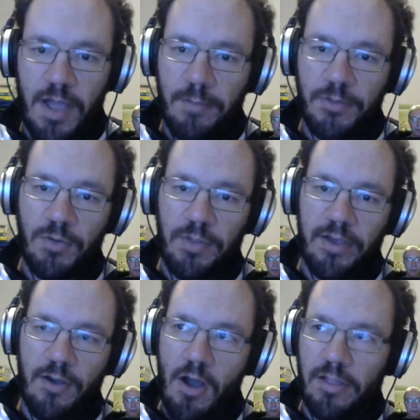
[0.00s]
Julia
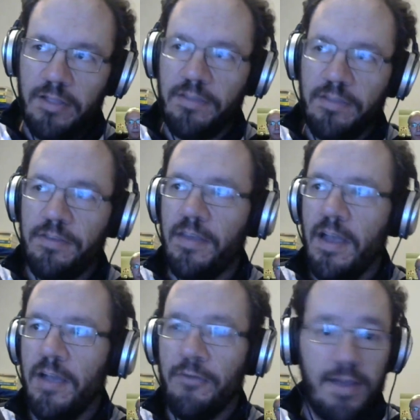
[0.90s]
Collins,
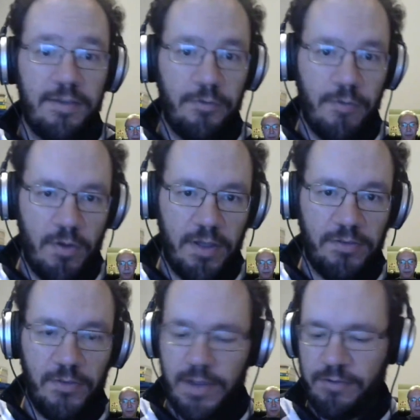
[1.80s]
Greg Soroka 2
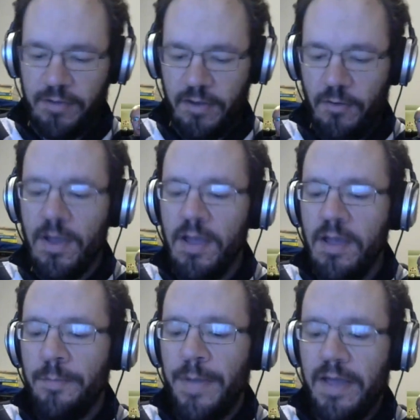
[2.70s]
years ago,
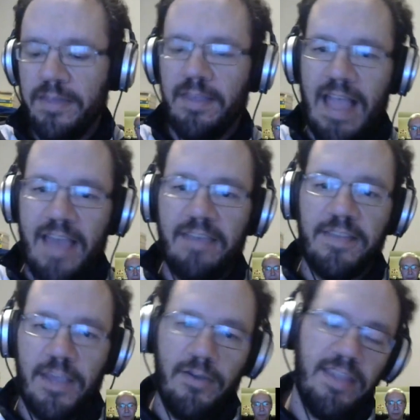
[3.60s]
Buzzy last
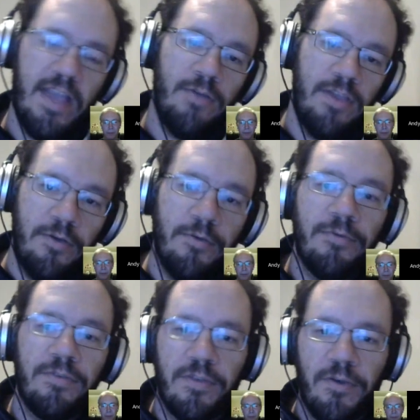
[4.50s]
year, and now you.
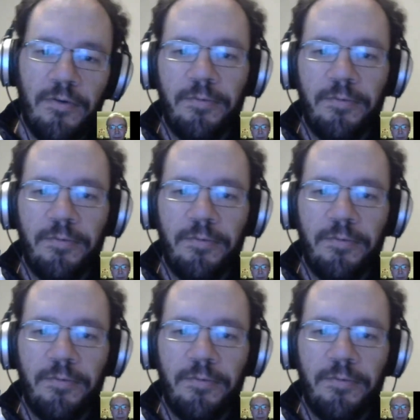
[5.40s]
So.